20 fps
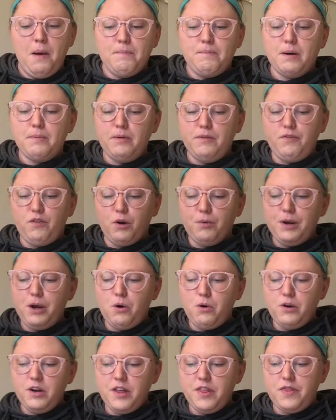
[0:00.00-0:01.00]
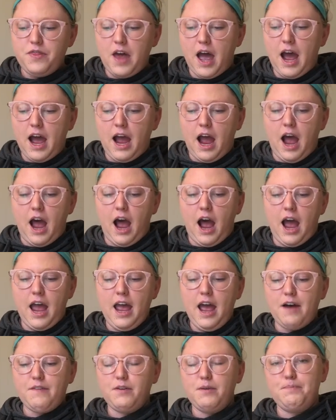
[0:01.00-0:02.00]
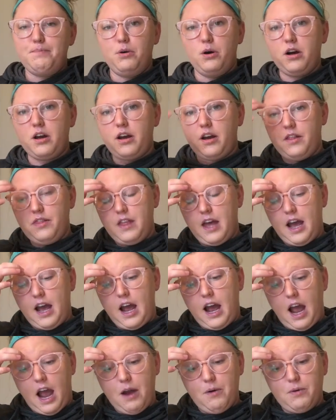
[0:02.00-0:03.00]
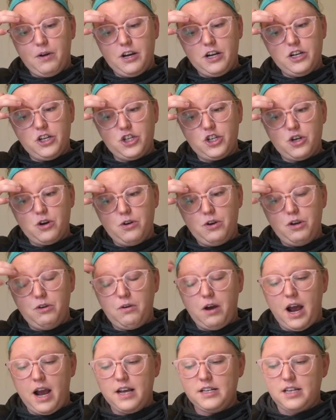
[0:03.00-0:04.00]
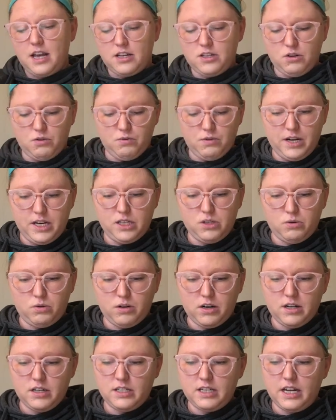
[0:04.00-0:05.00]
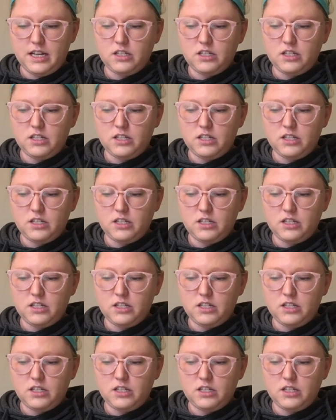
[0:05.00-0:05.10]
But before we go into that, I have a book that I want to show you guys as a resource.